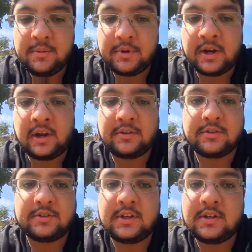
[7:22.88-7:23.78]
but I'd like
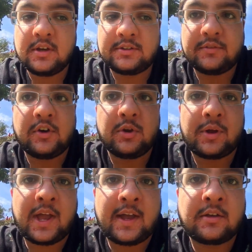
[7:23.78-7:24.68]
to see
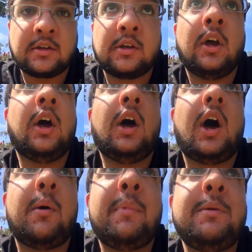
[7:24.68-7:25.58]
Stefano
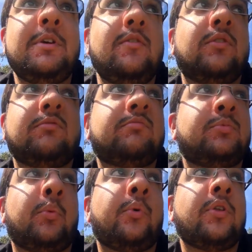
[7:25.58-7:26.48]
Akaka, maybe even
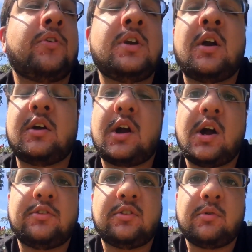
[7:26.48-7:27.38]
one of the younger
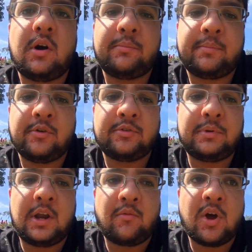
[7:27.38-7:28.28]
guys as well,
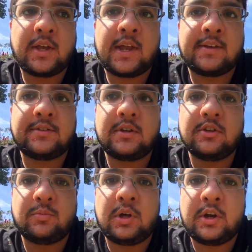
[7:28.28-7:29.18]
possibly like Ryan
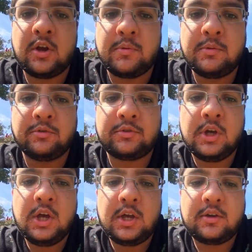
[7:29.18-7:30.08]
Cassidy as well. I know he was
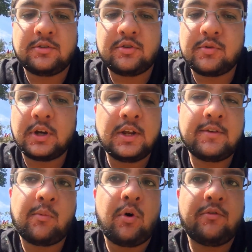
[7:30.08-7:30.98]
considering
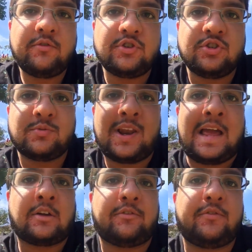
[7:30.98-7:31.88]
leaving Watford due to a
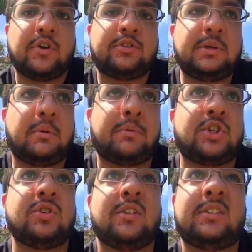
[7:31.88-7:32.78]
lack of first team
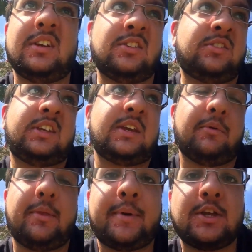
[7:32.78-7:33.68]
opportunities. Stick
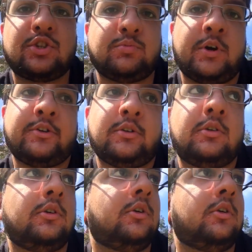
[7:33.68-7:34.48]
him on the bench, why not?